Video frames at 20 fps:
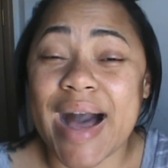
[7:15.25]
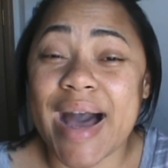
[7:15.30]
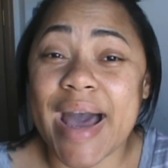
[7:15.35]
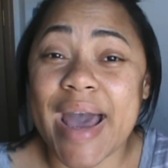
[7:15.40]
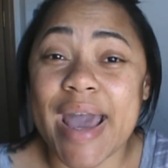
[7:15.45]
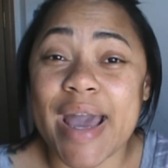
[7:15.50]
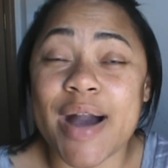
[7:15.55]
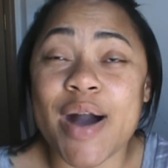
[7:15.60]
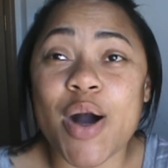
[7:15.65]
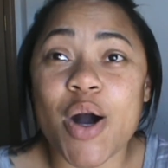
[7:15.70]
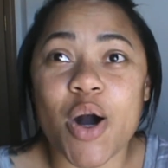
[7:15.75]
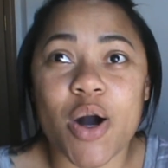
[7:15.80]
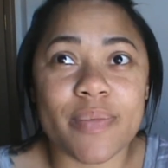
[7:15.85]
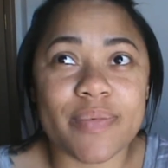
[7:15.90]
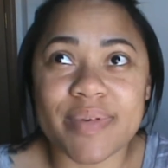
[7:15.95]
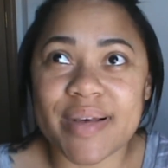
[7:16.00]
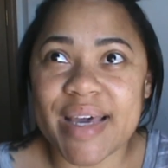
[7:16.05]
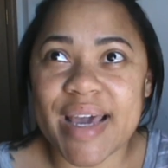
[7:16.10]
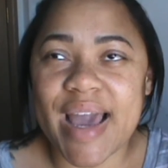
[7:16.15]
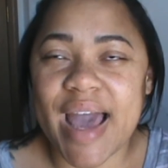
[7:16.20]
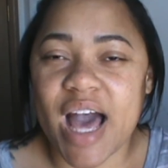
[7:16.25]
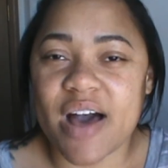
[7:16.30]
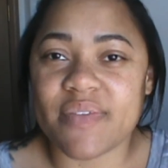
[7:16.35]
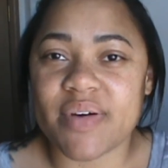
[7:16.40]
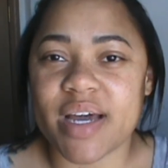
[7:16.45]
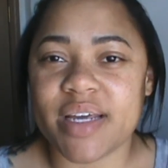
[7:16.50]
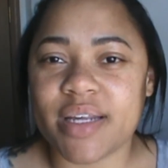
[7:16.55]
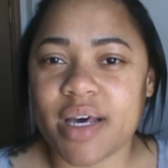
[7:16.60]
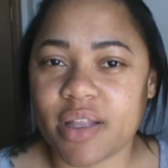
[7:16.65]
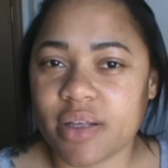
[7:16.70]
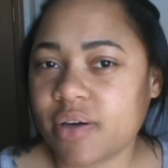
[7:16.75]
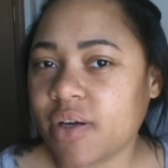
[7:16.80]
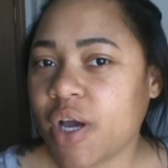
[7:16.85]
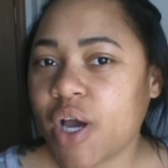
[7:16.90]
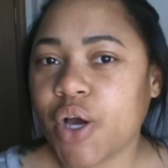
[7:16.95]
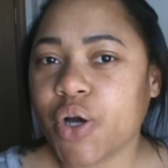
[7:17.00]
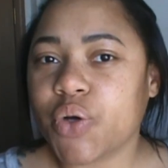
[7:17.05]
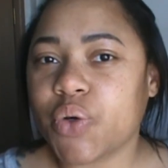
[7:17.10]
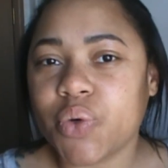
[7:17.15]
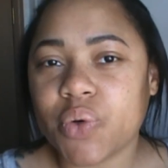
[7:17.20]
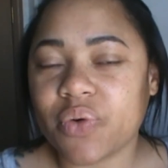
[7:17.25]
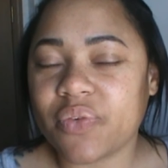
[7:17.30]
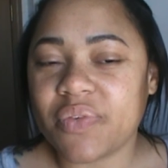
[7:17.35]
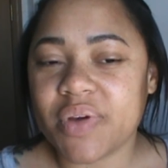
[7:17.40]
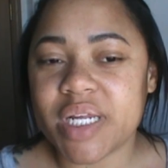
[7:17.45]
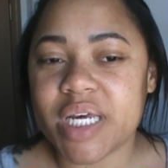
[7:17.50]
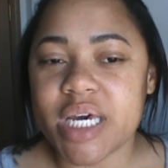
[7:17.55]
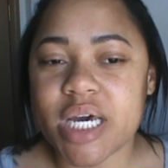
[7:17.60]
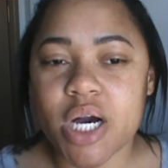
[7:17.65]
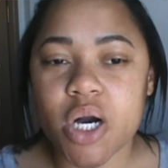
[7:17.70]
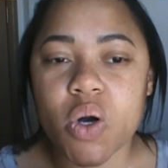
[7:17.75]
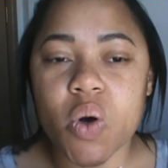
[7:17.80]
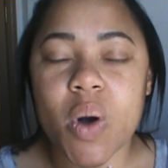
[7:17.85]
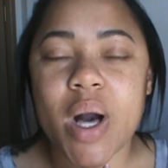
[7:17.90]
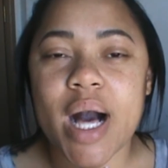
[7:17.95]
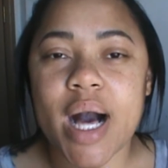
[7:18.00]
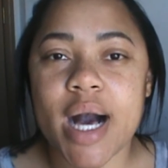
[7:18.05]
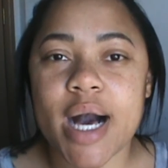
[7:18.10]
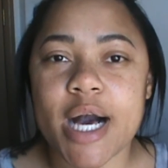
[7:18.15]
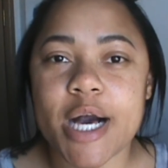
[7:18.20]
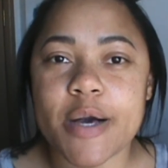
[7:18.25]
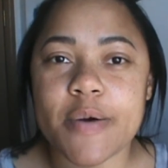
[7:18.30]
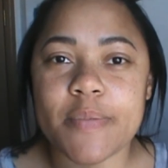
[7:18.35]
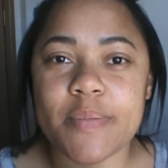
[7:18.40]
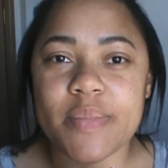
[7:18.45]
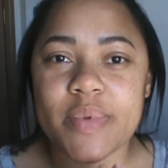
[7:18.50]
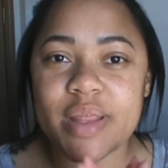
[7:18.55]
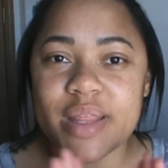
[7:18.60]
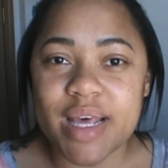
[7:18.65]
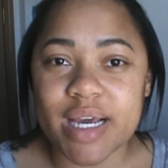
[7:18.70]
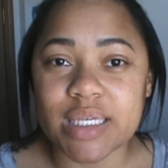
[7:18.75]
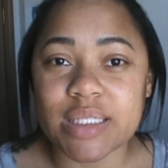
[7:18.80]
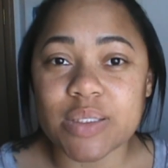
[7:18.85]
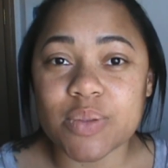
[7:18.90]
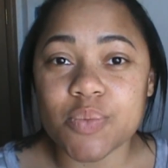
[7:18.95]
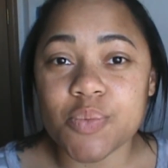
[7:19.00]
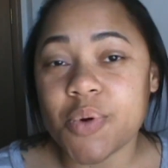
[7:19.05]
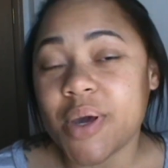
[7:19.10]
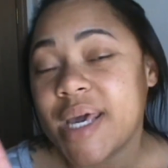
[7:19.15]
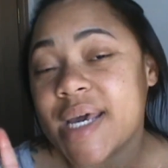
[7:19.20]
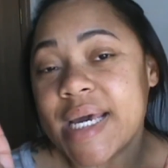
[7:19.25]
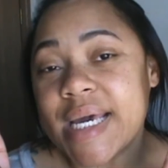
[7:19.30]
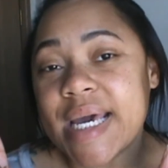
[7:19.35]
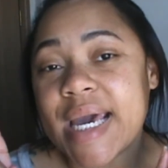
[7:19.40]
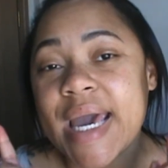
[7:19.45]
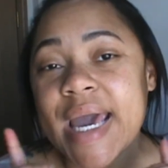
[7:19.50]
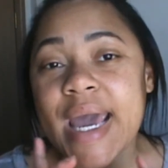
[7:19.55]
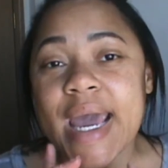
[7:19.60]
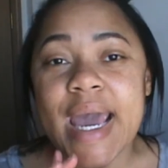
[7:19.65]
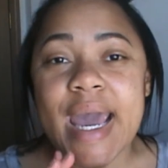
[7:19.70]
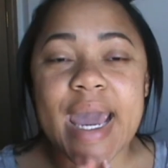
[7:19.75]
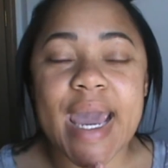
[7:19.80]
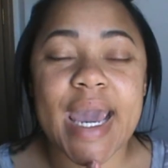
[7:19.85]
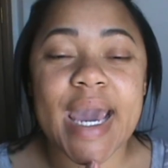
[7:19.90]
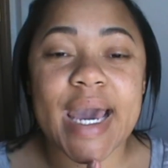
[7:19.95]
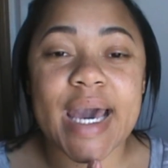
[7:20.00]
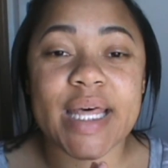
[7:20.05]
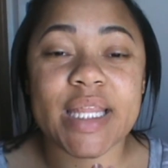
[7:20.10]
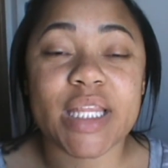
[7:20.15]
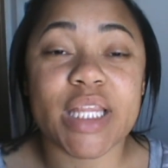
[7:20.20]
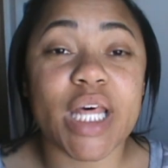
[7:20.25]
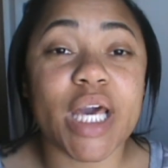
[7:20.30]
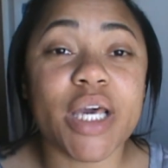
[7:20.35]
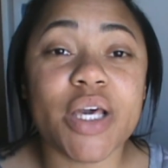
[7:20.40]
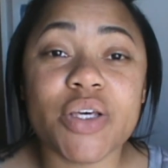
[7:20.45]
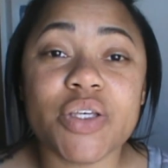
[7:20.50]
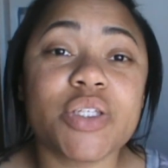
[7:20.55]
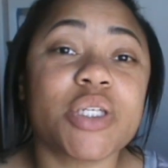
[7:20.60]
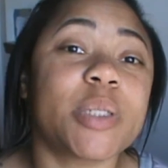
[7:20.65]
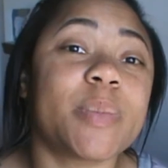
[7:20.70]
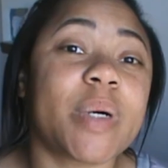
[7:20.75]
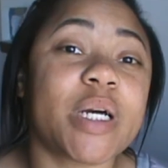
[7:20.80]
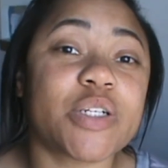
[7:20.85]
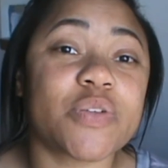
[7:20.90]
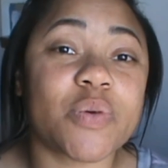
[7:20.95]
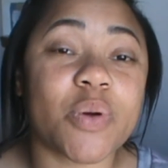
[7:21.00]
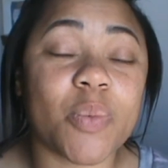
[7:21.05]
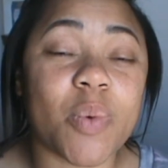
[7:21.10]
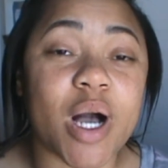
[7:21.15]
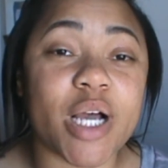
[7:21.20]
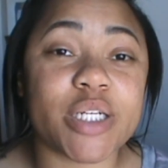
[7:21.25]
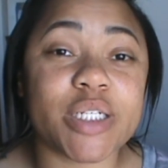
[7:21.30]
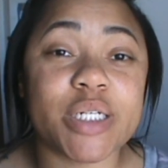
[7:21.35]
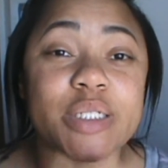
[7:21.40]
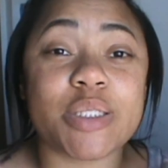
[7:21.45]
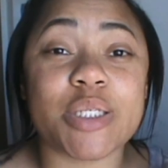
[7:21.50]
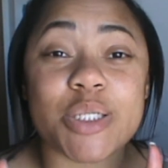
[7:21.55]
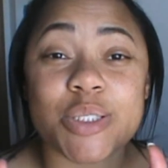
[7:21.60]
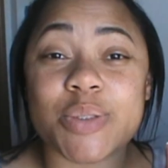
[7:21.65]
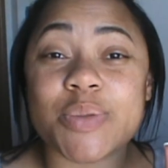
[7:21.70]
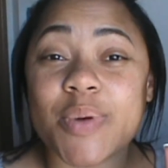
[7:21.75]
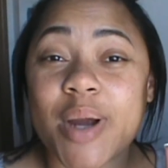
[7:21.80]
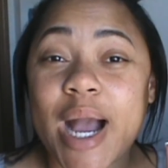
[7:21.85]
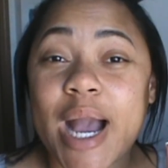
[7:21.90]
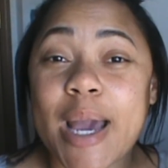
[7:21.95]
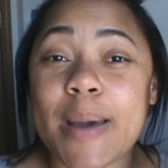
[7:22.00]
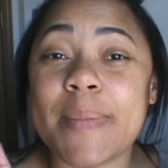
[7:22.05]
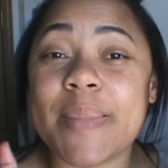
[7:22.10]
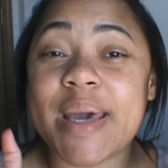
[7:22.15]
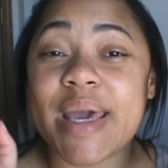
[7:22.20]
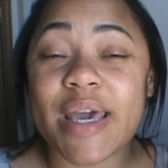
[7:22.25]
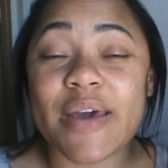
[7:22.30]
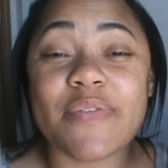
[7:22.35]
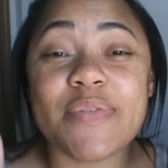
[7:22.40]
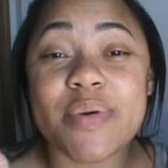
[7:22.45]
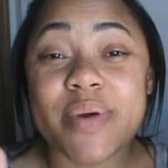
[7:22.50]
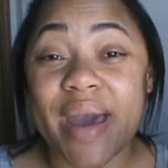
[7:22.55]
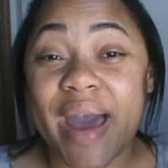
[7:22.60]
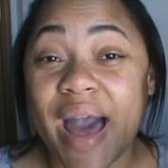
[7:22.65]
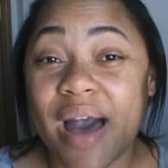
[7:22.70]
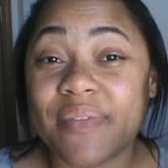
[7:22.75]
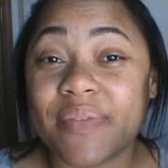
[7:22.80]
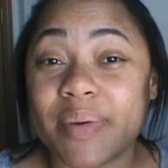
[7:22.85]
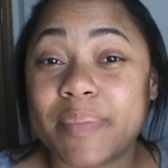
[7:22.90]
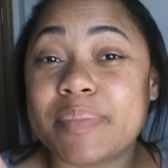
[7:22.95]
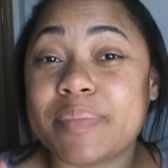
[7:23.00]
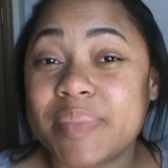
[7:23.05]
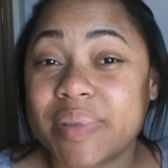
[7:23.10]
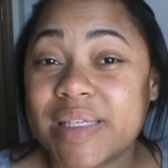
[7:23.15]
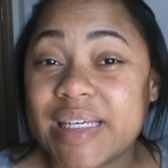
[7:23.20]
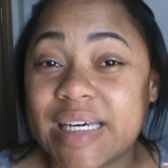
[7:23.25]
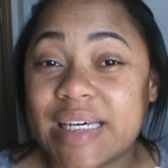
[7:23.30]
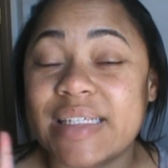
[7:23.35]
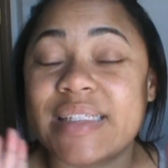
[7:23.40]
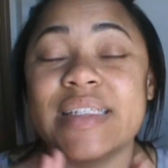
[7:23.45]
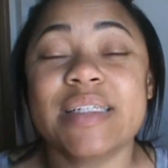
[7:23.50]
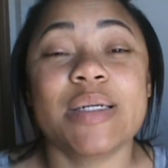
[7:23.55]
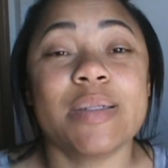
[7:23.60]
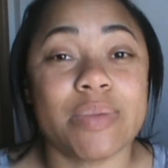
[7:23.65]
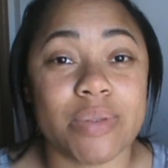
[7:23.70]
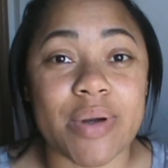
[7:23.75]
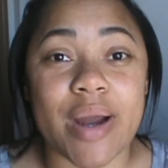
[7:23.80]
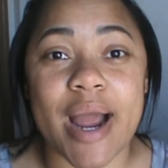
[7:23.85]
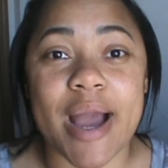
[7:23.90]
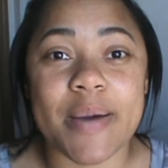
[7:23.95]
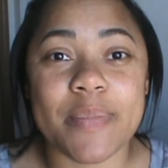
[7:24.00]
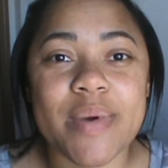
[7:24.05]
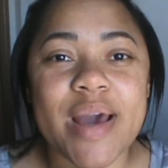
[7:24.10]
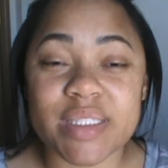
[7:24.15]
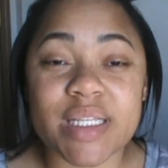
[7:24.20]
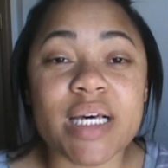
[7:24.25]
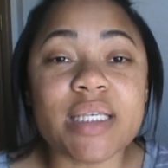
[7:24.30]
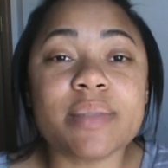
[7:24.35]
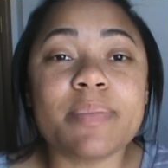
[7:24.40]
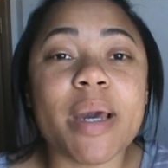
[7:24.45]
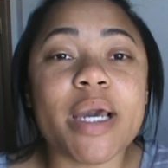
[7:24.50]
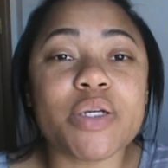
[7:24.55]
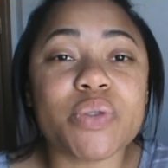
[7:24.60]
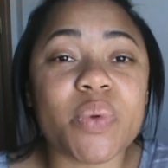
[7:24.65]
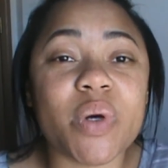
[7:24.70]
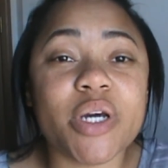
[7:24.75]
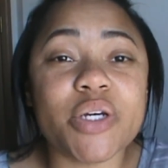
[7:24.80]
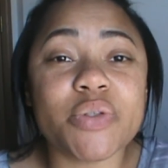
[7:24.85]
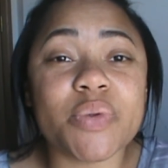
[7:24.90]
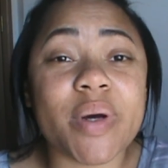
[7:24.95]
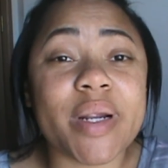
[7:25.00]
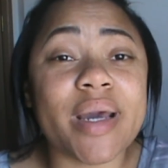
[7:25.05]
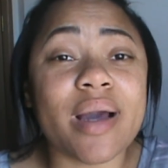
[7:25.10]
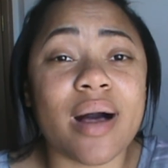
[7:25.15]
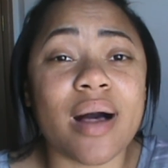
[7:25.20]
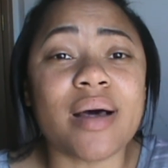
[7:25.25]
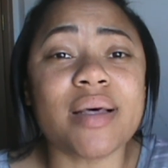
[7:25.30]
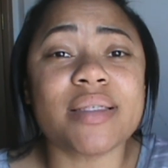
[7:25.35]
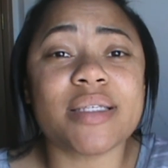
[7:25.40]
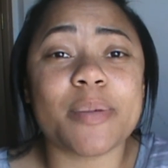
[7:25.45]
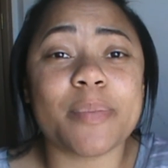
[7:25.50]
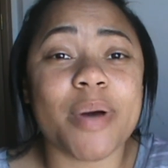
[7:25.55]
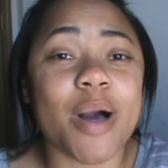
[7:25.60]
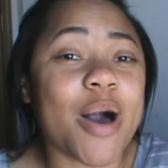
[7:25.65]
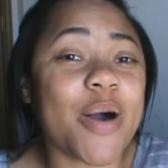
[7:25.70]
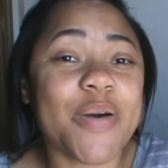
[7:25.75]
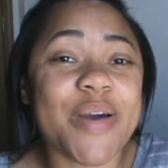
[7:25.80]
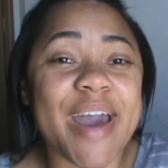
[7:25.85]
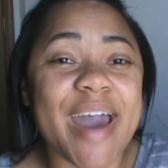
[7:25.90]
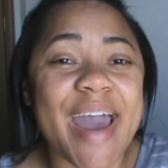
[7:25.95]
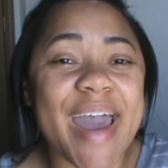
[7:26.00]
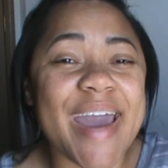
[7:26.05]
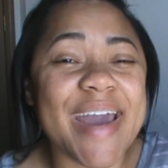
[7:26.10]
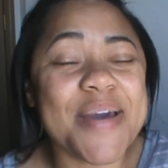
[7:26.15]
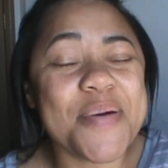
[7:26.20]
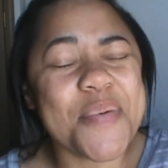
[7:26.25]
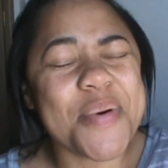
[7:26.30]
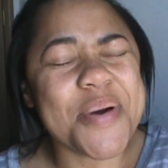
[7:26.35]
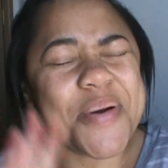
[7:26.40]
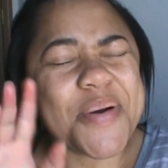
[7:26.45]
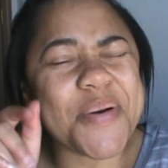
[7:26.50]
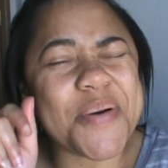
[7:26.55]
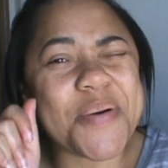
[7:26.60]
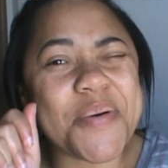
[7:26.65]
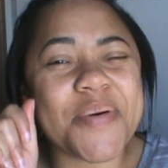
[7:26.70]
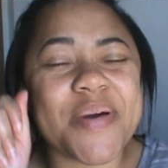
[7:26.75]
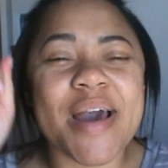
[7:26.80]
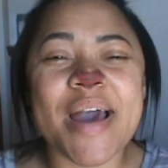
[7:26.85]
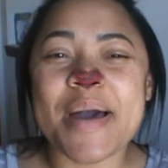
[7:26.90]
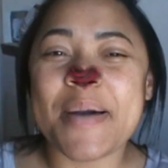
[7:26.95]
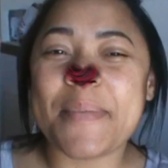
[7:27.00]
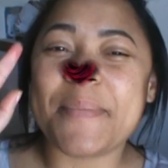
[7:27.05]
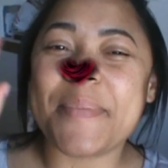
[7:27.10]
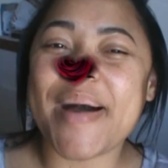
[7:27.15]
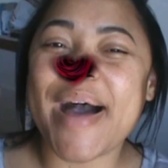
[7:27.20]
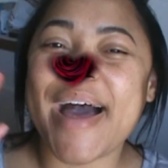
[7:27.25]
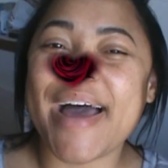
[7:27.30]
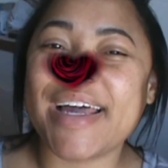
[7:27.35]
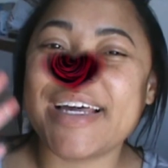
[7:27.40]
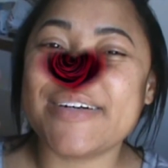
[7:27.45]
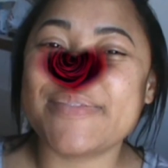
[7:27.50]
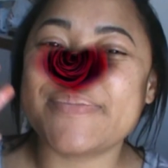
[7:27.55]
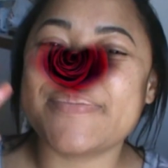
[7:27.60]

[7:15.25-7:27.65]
I hopefully have another cool video next week, and thank you so much for watching. Subscribe if you haven't, please subscribe. Let's make 2020 awesome. Okay, woohoo, bye.